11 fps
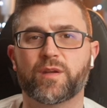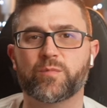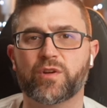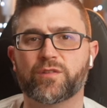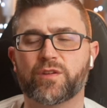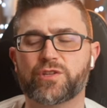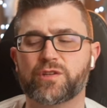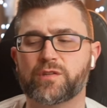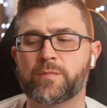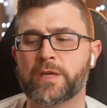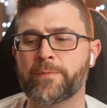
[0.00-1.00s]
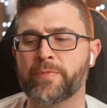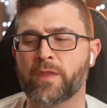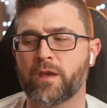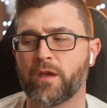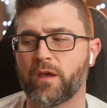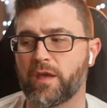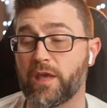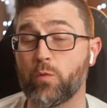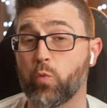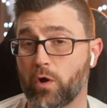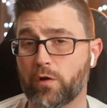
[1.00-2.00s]
same translation as me.
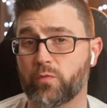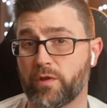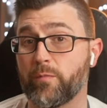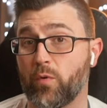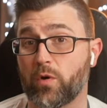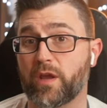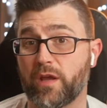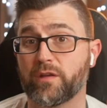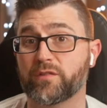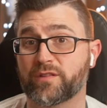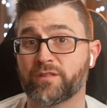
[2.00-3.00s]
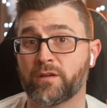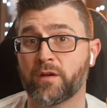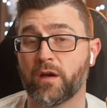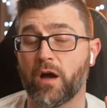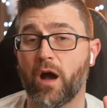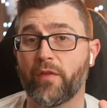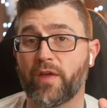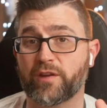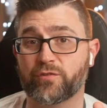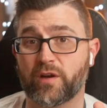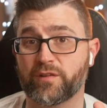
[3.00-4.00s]
He worked with Borges on
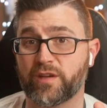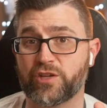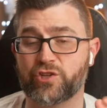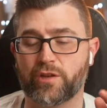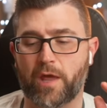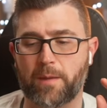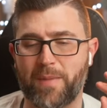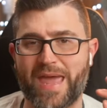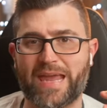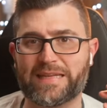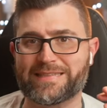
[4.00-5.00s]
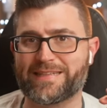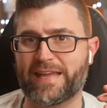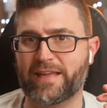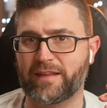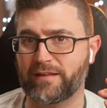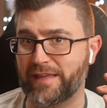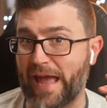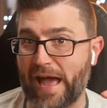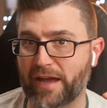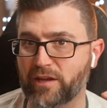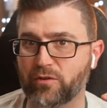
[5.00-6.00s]
that translation, like painstakingly
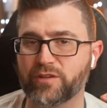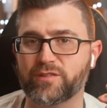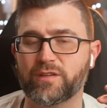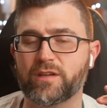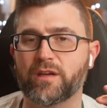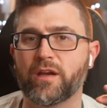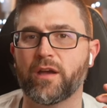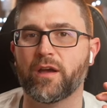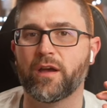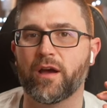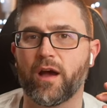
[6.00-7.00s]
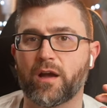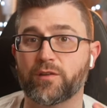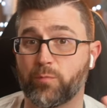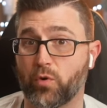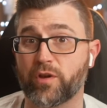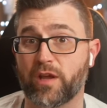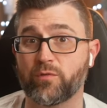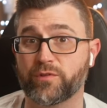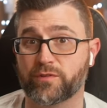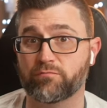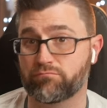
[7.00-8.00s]
accuracy, because Borges
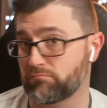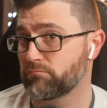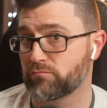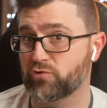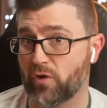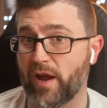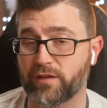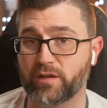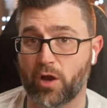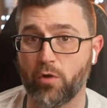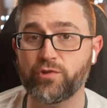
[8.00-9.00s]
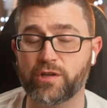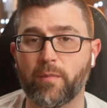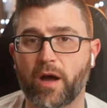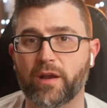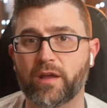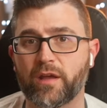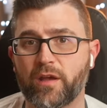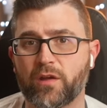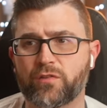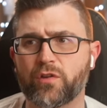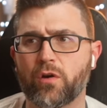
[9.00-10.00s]
was trying to coach him on it.
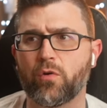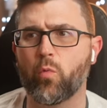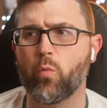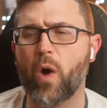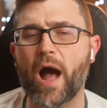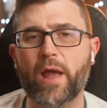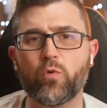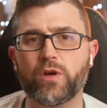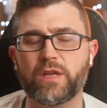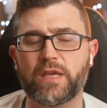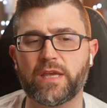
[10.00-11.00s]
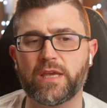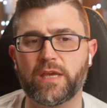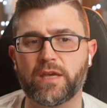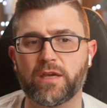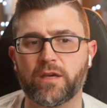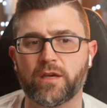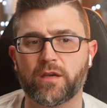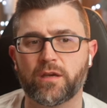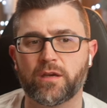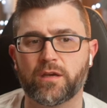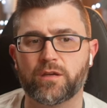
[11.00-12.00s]
So why would
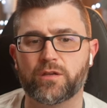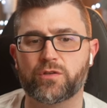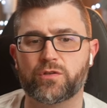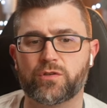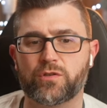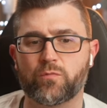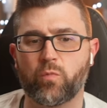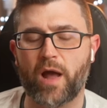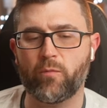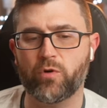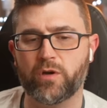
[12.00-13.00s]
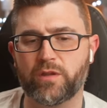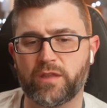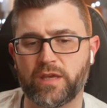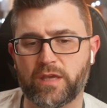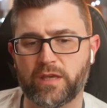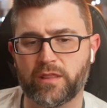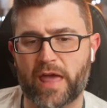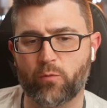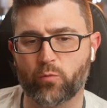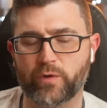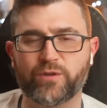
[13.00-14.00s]

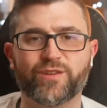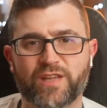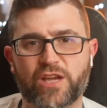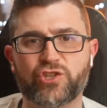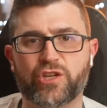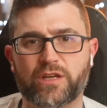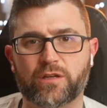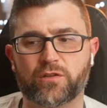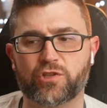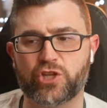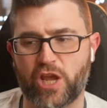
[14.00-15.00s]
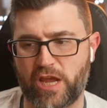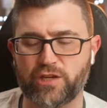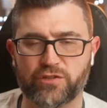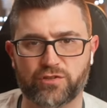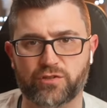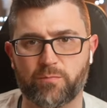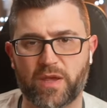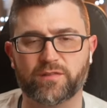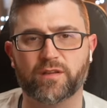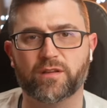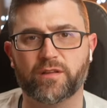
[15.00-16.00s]
that realization change,
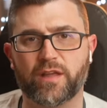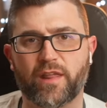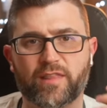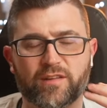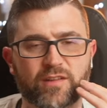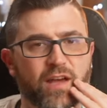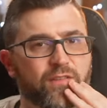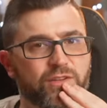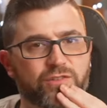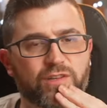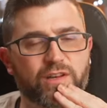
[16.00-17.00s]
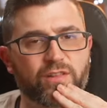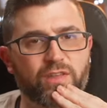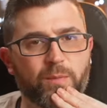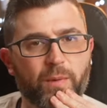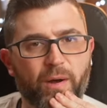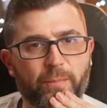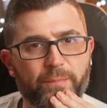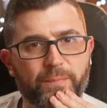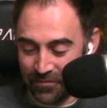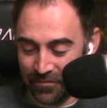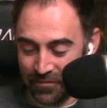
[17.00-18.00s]
basically? Like, that's kind of interesting to think about.
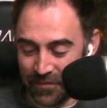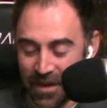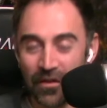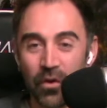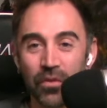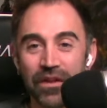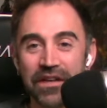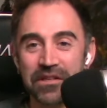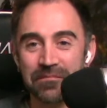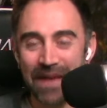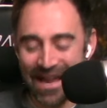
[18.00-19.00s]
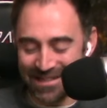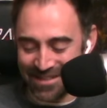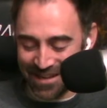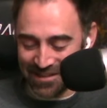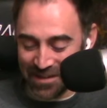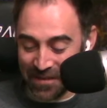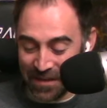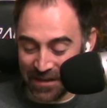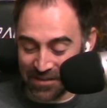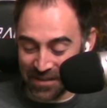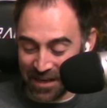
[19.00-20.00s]
Yeah. The whole thing is in past tense. And then
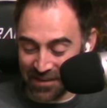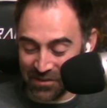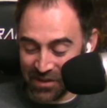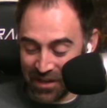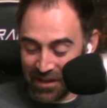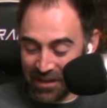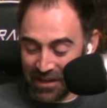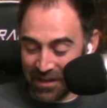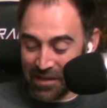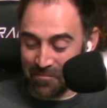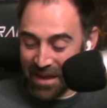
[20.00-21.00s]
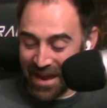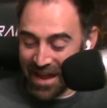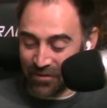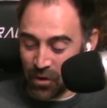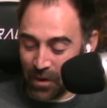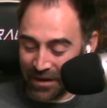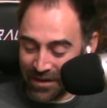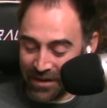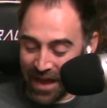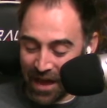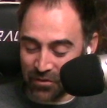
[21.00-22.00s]
it says, he may have no
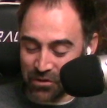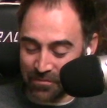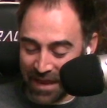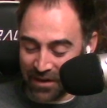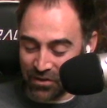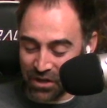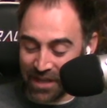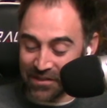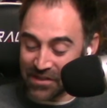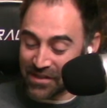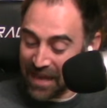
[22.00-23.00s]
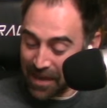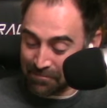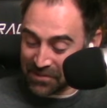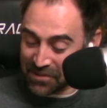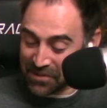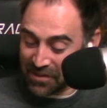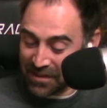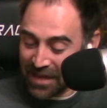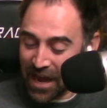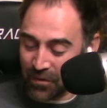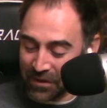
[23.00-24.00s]
idea how to manage and steps
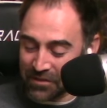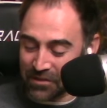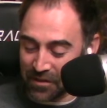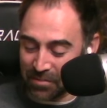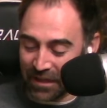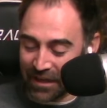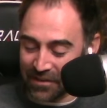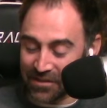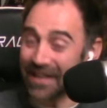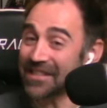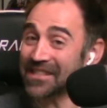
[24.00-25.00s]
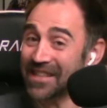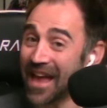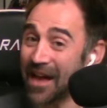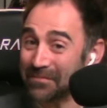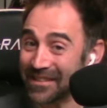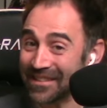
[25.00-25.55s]
out into the plains. Not stepped,